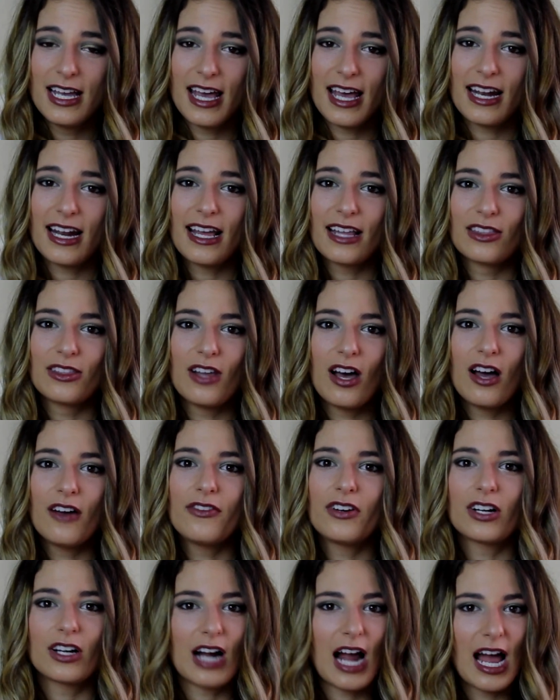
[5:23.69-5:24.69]
And I
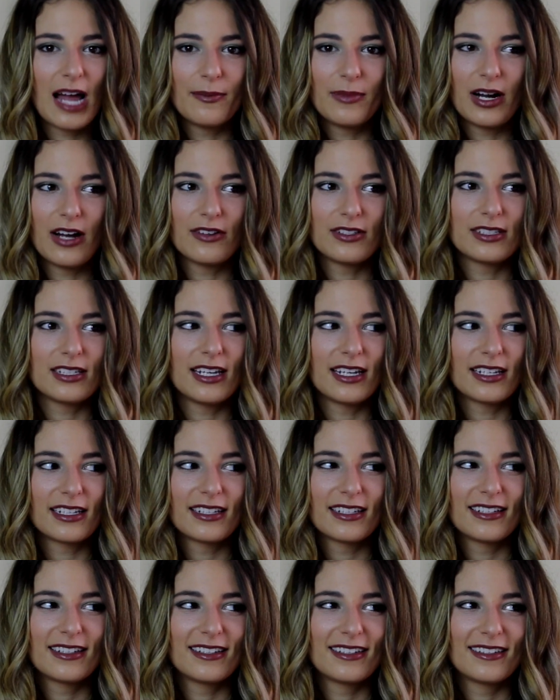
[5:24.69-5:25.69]
love her eyebrows. Like,
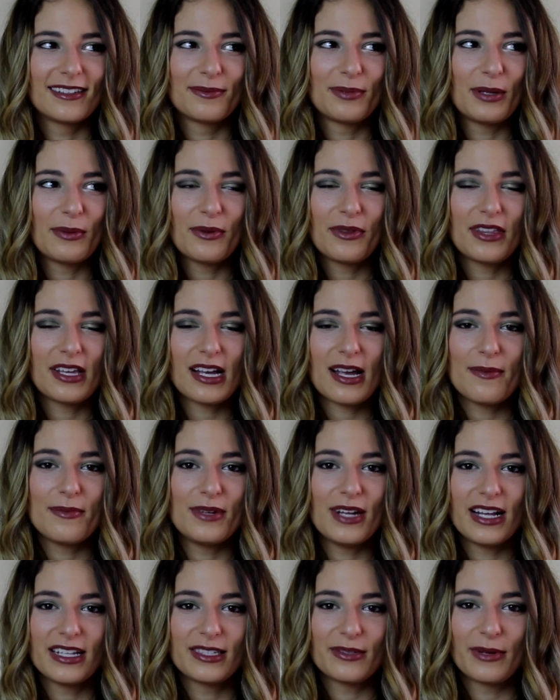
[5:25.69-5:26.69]
people think I'm
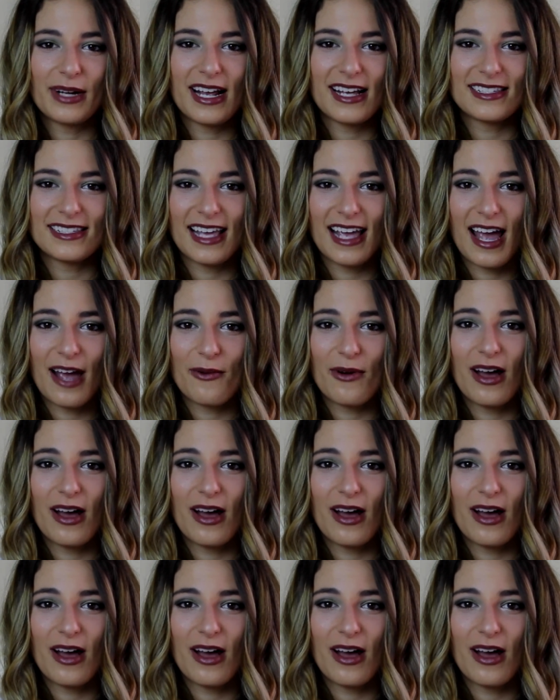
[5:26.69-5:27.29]
nuts when I say I